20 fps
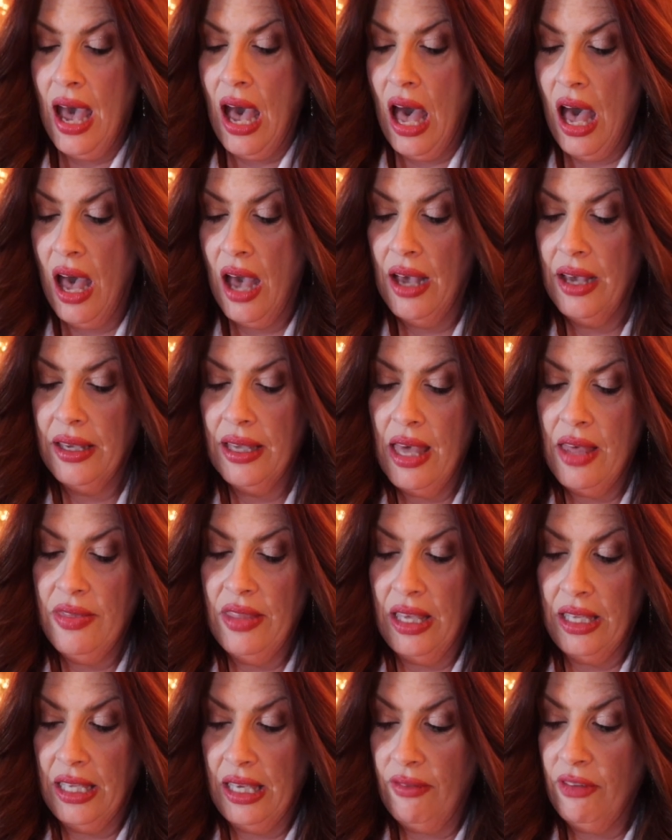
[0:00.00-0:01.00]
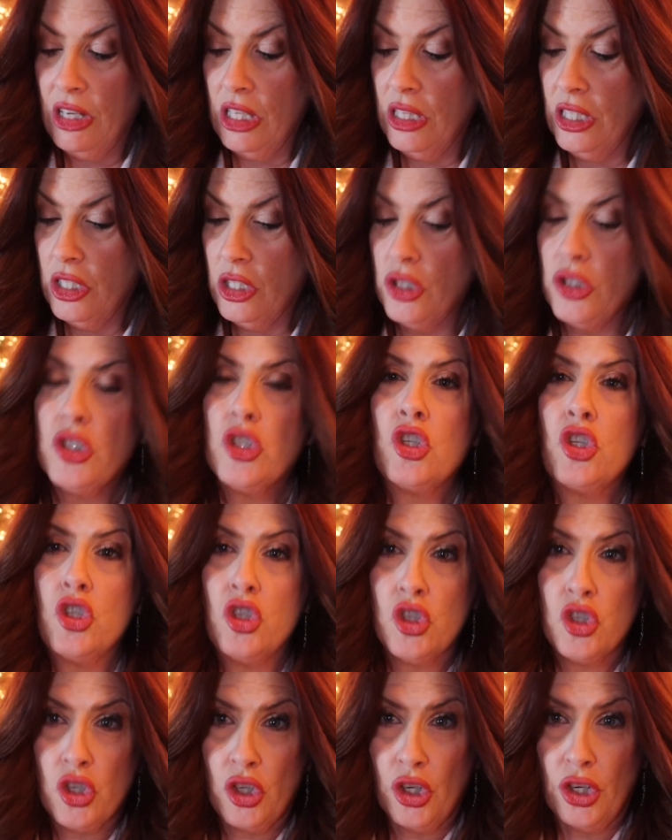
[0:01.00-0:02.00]
and then give it a little
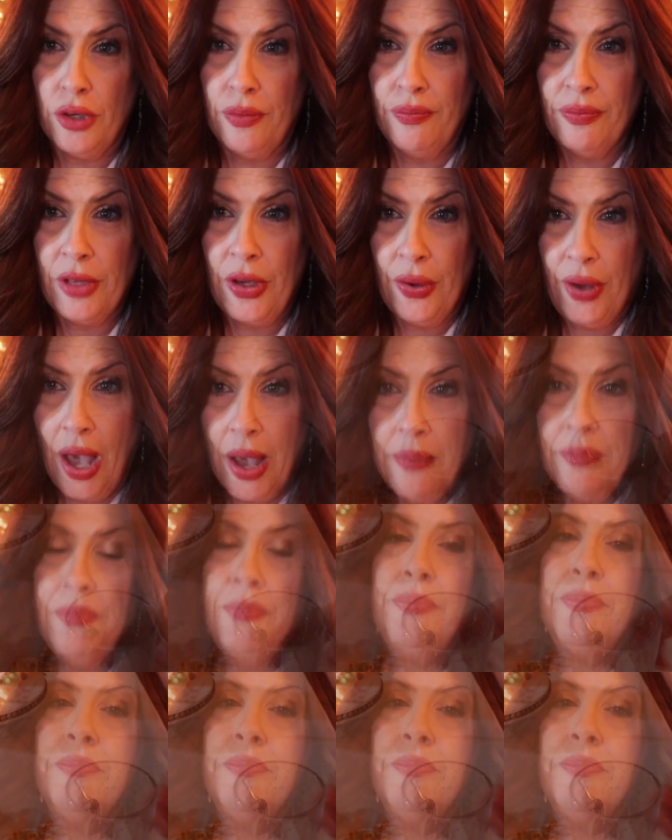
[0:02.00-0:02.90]
stir, okay? All right, you